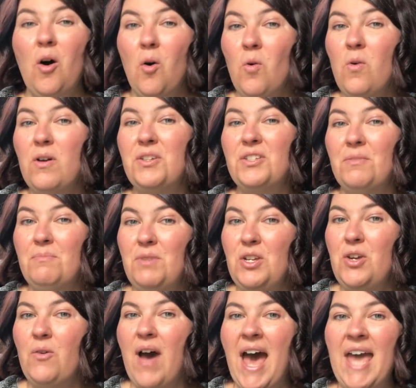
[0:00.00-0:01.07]
or some
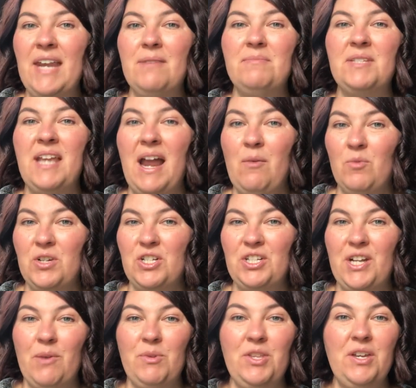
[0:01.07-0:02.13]
new items that I want to
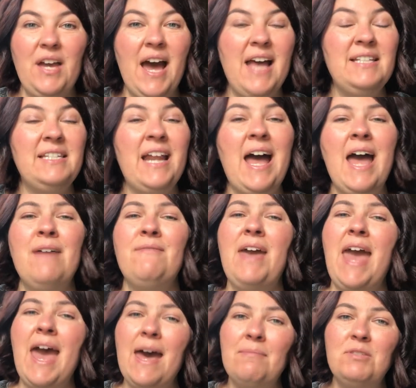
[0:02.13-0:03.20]
share with you guys that I have
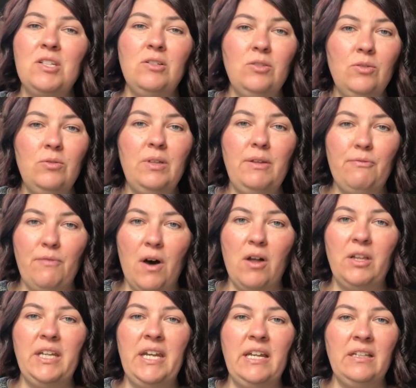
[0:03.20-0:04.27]
absolutely
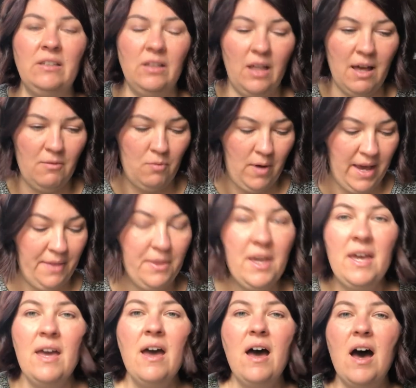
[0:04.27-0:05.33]
fallen in love with,
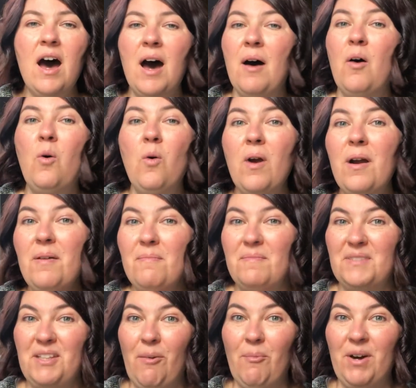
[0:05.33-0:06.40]
uh, or
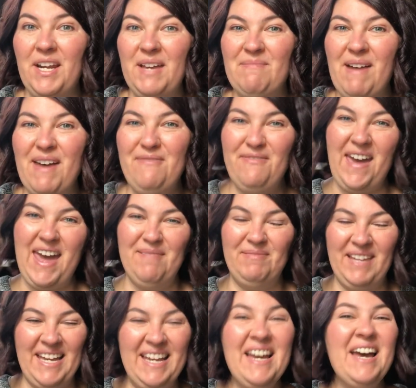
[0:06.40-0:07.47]
someone in my
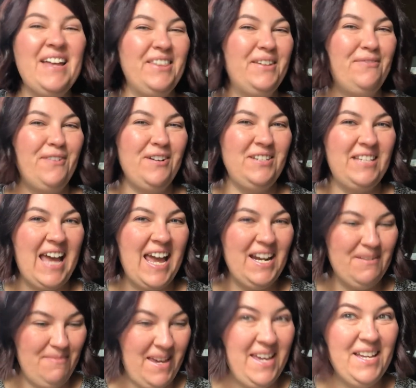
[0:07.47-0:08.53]
family. The first
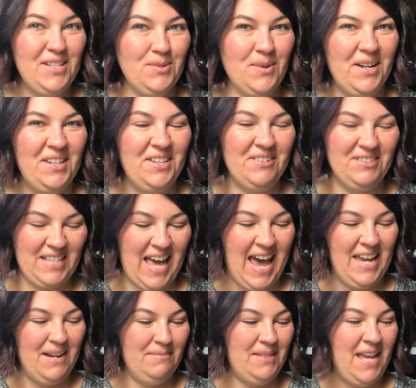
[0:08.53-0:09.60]
item is one of those
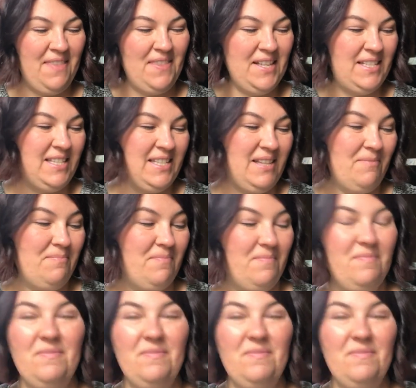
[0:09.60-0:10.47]
items, and this is the